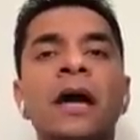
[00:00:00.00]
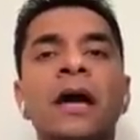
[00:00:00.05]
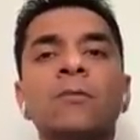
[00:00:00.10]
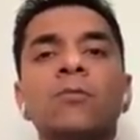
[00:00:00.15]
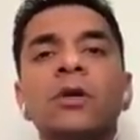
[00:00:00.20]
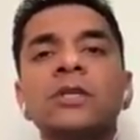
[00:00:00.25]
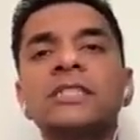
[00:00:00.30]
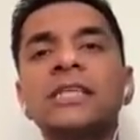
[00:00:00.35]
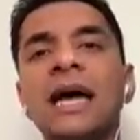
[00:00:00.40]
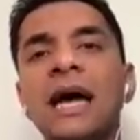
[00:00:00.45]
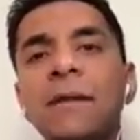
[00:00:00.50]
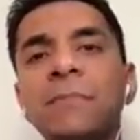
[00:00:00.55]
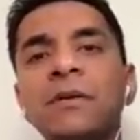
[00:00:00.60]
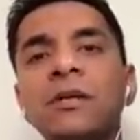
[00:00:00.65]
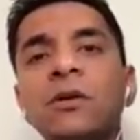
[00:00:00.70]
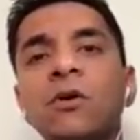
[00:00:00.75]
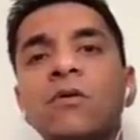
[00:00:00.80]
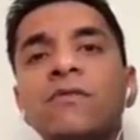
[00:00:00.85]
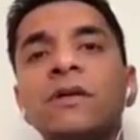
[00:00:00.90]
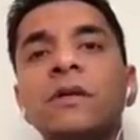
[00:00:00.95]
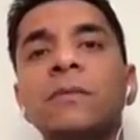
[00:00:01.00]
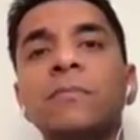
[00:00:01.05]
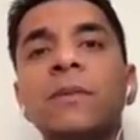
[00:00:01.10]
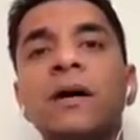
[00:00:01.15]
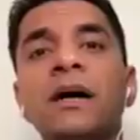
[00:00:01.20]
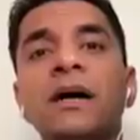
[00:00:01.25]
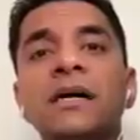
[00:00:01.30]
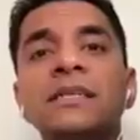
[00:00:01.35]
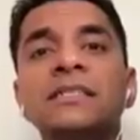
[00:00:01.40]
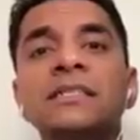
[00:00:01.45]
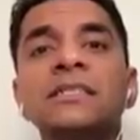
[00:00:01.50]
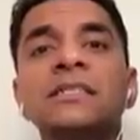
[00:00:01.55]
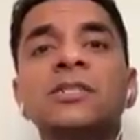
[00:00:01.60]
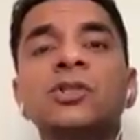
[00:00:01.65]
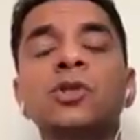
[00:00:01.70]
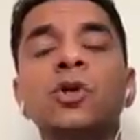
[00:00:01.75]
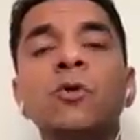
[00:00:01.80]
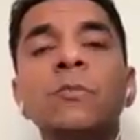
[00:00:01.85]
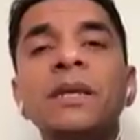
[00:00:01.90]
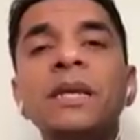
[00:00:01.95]
And what's happened over the past is
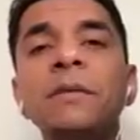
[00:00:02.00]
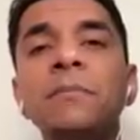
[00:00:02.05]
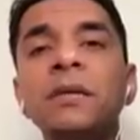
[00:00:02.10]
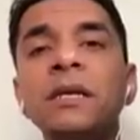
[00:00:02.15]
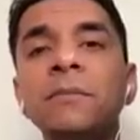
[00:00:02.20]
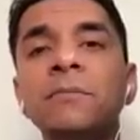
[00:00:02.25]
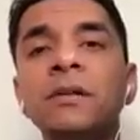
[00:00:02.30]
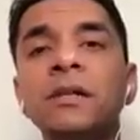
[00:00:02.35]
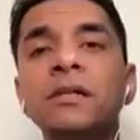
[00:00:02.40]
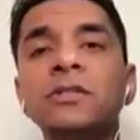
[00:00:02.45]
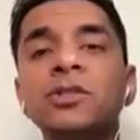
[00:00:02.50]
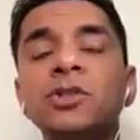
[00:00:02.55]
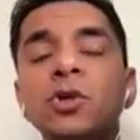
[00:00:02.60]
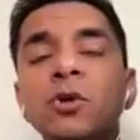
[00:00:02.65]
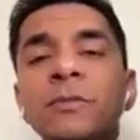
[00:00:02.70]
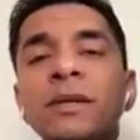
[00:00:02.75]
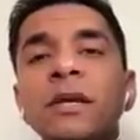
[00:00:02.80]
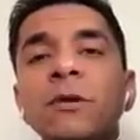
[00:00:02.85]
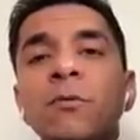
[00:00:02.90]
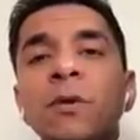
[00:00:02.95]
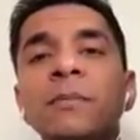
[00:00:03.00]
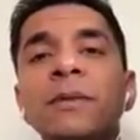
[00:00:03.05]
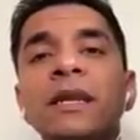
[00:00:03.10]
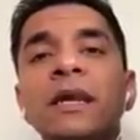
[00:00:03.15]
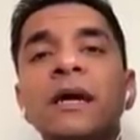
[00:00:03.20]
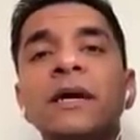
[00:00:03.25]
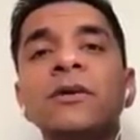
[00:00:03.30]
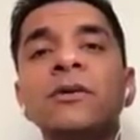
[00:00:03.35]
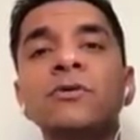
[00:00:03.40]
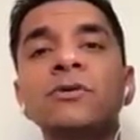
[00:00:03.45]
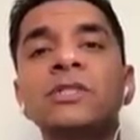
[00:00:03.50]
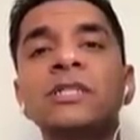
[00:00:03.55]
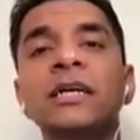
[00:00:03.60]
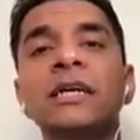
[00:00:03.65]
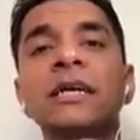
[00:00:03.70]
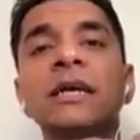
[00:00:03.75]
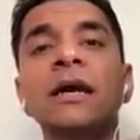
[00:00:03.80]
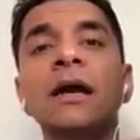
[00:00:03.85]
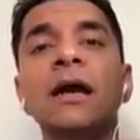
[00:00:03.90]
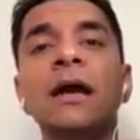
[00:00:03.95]
so many women are
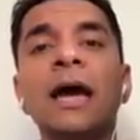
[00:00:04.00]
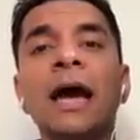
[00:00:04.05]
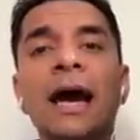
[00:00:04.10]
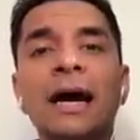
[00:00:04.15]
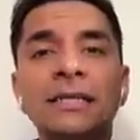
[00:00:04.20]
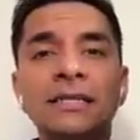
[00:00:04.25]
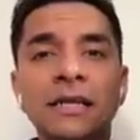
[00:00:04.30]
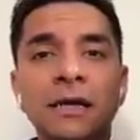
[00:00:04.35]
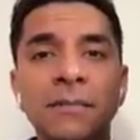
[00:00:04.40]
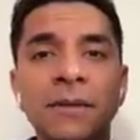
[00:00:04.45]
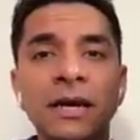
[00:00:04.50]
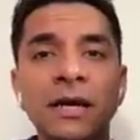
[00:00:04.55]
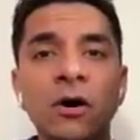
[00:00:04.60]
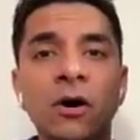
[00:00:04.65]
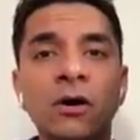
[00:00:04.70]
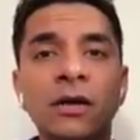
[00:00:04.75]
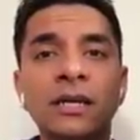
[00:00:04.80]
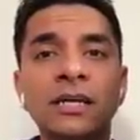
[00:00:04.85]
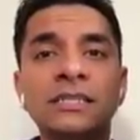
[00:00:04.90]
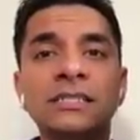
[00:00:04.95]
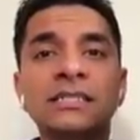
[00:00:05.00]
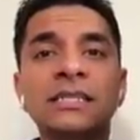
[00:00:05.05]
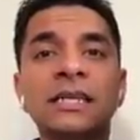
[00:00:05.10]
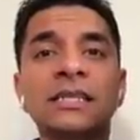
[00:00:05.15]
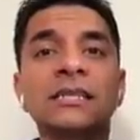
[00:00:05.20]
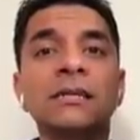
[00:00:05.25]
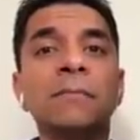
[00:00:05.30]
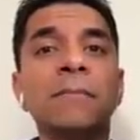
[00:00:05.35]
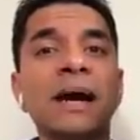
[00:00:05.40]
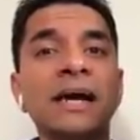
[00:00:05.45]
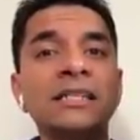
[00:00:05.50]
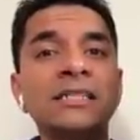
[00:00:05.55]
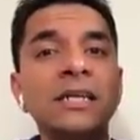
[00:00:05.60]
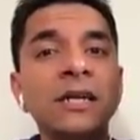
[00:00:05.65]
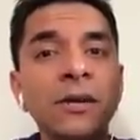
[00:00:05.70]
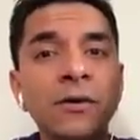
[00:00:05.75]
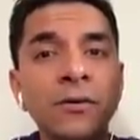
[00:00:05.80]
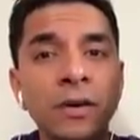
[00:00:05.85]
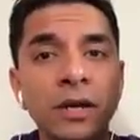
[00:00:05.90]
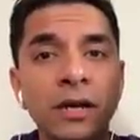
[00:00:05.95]
using antibiotics that the
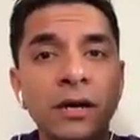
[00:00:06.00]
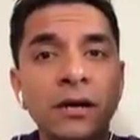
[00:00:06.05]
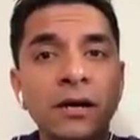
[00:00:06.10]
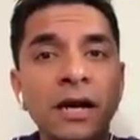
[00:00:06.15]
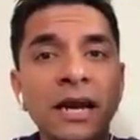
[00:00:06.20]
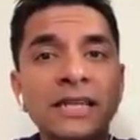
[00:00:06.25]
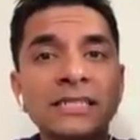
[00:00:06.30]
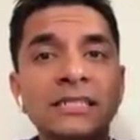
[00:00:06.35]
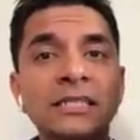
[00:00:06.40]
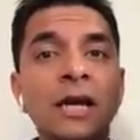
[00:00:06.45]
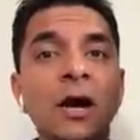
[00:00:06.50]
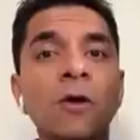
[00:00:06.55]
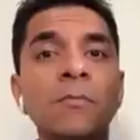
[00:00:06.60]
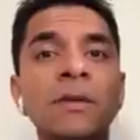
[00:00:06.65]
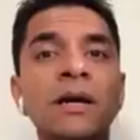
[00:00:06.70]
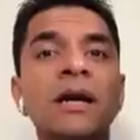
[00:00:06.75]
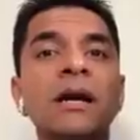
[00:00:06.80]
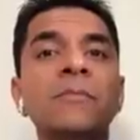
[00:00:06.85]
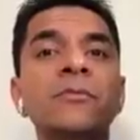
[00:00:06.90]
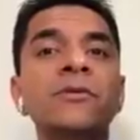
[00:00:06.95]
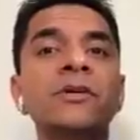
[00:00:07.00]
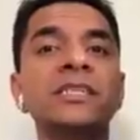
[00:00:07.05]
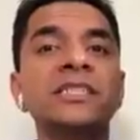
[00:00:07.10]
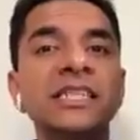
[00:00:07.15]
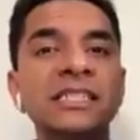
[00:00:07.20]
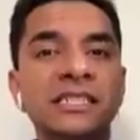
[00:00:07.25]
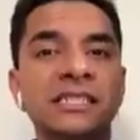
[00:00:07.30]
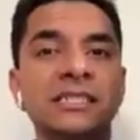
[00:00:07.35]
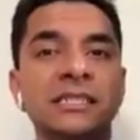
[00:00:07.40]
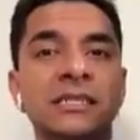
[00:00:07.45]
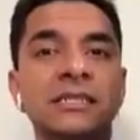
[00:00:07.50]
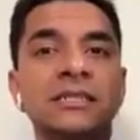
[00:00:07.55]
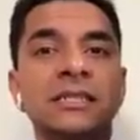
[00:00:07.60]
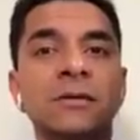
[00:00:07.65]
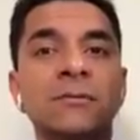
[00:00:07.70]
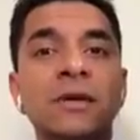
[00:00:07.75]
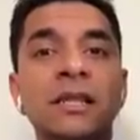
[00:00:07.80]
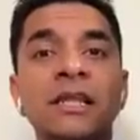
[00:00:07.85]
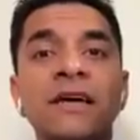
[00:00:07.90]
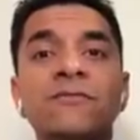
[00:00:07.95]
bacteria has now become resistant,
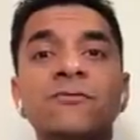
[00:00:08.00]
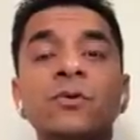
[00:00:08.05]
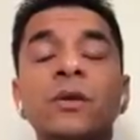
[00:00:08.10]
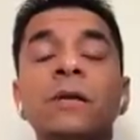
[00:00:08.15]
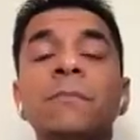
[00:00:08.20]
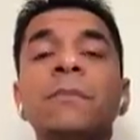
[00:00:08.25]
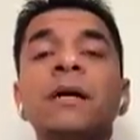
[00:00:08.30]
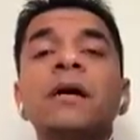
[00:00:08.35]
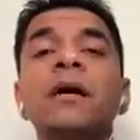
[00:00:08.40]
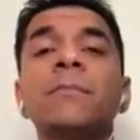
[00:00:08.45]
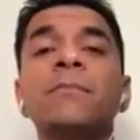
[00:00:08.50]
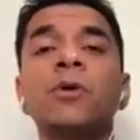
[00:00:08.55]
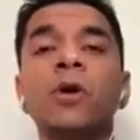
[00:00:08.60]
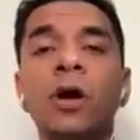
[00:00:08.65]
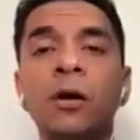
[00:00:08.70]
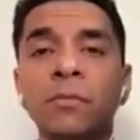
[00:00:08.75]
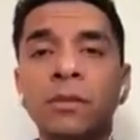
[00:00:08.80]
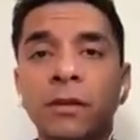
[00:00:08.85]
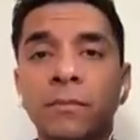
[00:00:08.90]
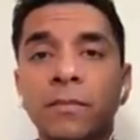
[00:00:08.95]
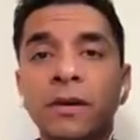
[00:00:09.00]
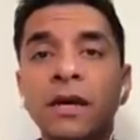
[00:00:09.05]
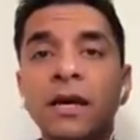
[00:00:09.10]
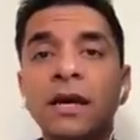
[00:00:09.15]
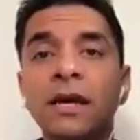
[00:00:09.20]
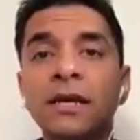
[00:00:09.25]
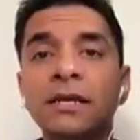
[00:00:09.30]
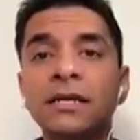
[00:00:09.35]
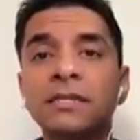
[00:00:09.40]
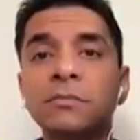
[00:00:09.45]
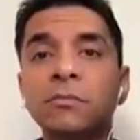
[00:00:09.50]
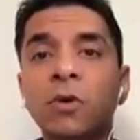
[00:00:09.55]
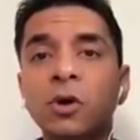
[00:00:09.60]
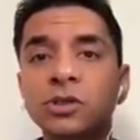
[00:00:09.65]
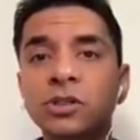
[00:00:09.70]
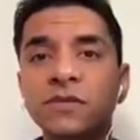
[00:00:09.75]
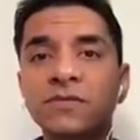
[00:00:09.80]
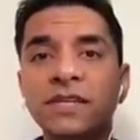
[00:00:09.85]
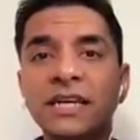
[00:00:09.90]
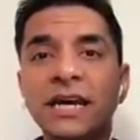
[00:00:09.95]
and we're left with a bigger problem that
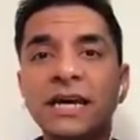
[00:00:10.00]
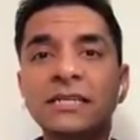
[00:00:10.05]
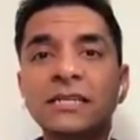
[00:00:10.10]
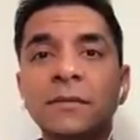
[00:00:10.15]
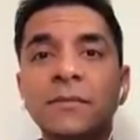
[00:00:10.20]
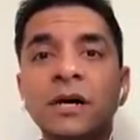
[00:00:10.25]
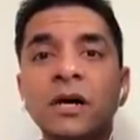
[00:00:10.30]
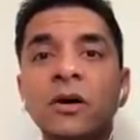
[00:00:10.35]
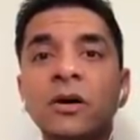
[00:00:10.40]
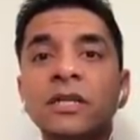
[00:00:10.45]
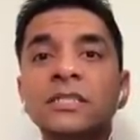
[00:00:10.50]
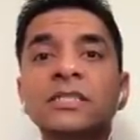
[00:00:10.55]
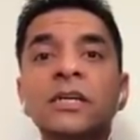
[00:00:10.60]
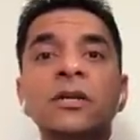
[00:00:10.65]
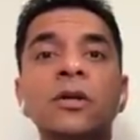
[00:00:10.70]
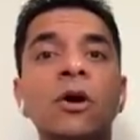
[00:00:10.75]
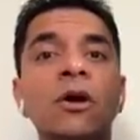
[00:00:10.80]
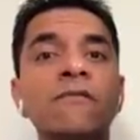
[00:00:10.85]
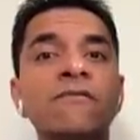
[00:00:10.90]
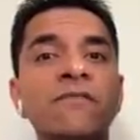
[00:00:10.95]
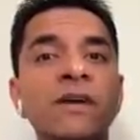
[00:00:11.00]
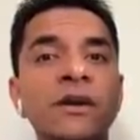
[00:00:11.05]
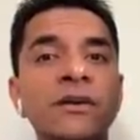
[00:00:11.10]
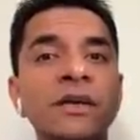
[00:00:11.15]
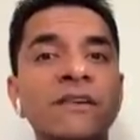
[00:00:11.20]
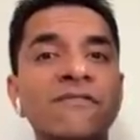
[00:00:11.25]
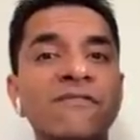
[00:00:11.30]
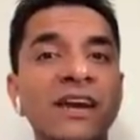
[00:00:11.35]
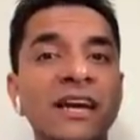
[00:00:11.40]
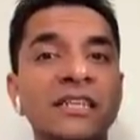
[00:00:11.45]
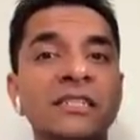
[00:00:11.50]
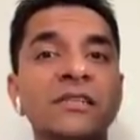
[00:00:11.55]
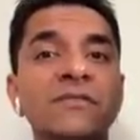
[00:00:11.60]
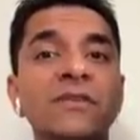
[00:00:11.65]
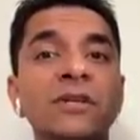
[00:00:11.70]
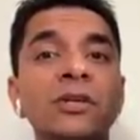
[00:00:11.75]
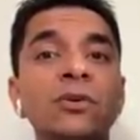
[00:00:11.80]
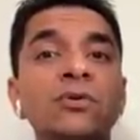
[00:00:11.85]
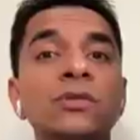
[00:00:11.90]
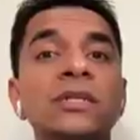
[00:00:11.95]
most of the antibiotics are not very
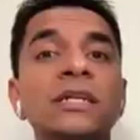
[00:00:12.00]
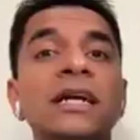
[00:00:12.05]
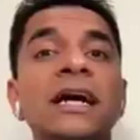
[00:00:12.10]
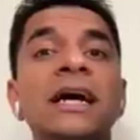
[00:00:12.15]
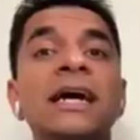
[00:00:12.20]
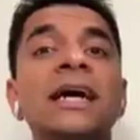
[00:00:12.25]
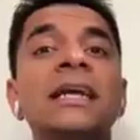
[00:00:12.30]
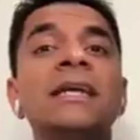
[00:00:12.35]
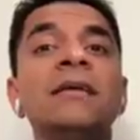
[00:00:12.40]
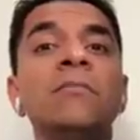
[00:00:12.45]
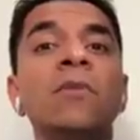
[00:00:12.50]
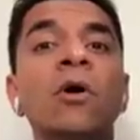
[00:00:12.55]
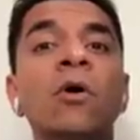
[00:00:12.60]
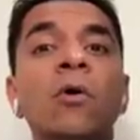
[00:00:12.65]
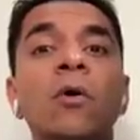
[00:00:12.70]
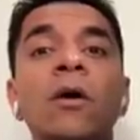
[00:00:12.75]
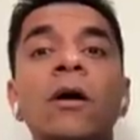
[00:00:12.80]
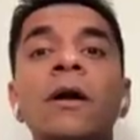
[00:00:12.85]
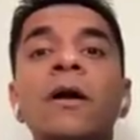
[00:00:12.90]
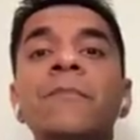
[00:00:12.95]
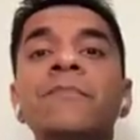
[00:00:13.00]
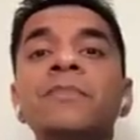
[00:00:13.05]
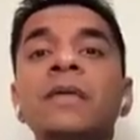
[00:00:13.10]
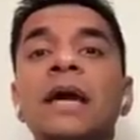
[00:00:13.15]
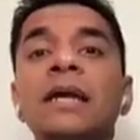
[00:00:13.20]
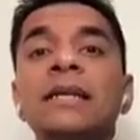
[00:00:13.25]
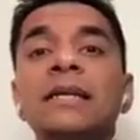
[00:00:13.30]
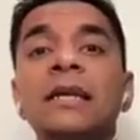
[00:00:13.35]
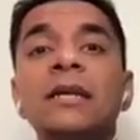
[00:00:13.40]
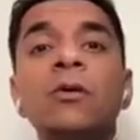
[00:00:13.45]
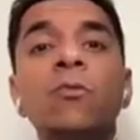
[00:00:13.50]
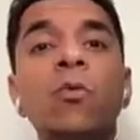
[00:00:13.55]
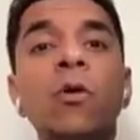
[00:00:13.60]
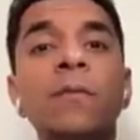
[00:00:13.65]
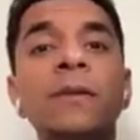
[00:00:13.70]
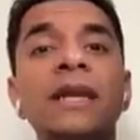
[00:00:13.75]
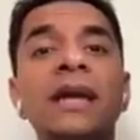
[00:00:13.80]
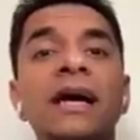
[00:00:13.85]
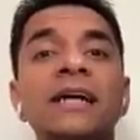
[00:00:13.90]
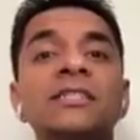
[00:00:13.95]
effective in UTI anymore. And then the
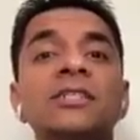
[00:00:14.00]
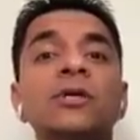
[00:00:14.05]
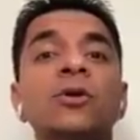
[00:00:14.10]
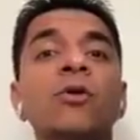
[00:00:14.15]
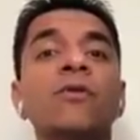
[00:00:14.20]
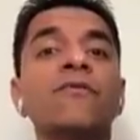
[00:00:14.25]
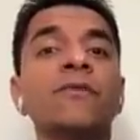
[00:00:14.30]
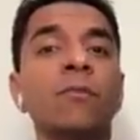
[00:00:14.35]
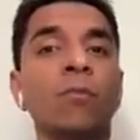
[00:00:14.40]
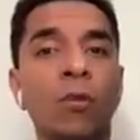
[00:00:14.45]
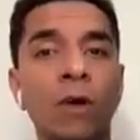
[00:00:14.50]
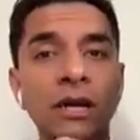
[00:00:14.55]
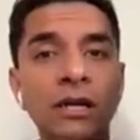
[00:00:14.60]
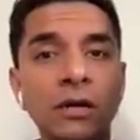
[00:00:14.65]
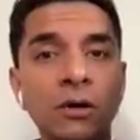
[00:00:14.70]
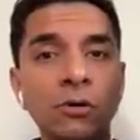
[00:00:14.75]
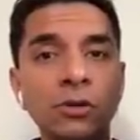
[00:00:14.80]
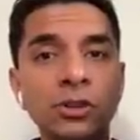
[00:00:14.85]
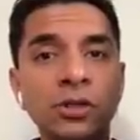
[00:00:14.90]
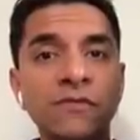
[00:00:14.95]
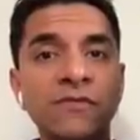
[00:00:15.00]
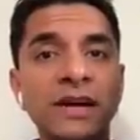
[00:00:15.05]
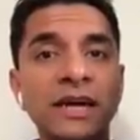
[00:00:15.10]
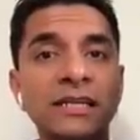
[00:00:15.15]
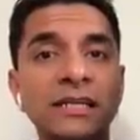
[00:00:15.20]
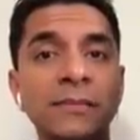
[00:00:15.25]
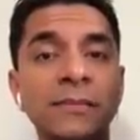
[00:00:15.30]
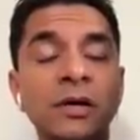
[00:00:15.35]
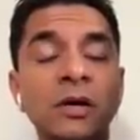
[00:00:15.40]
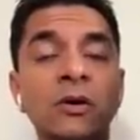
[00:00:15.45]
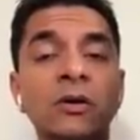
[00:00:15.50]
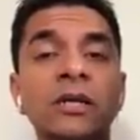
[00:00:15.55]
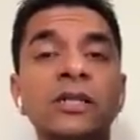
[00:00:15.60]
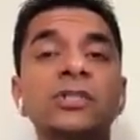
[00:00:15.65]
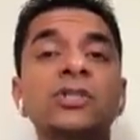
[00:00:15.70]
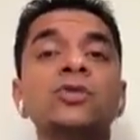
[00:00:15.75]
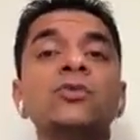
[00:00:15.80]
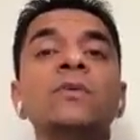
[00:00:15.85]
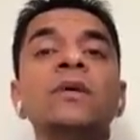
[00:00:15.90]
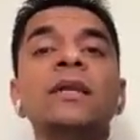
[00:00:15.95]
woman has to go from one course of
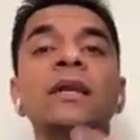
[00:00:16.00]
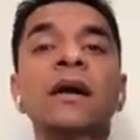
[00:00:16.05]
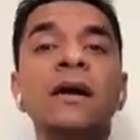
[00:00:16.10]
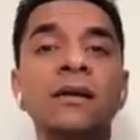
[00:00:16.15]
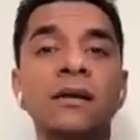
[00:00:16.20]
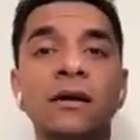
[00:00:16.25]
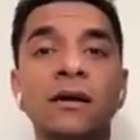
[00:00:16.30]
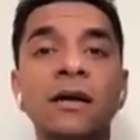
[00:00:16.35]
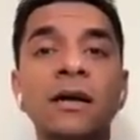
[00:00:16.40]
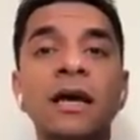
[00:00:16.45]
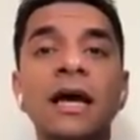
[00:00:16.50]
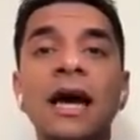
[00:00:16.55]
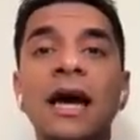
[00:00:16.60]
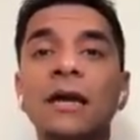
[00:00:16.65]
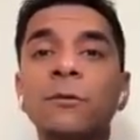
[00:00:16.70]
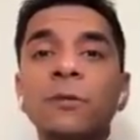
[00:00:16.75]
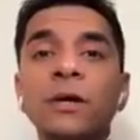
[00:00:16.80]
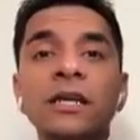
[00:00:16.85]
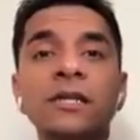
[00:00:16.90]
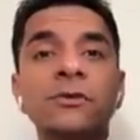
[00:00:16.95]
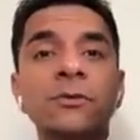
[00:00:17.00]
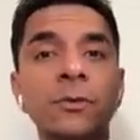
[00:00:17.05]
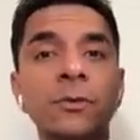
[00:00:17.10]
antibiotics to another. And